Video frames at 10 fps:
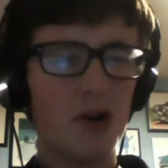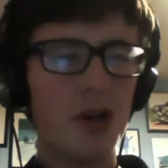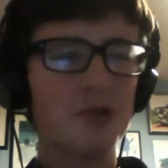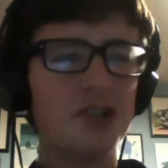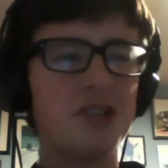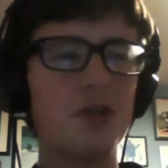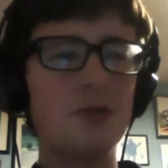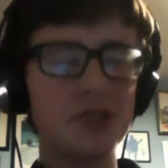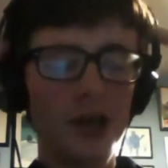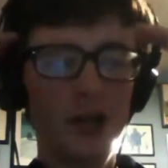it
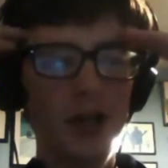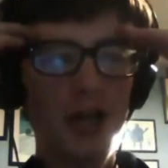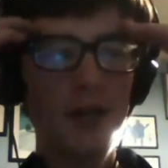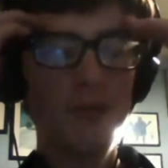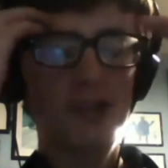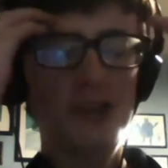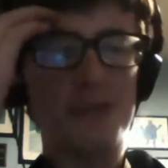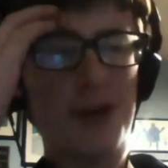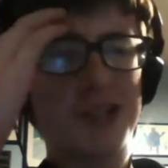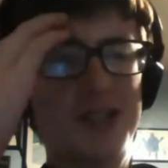was like the
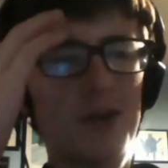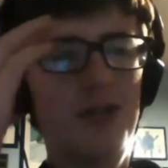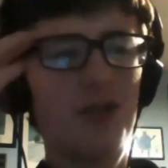Matt Smith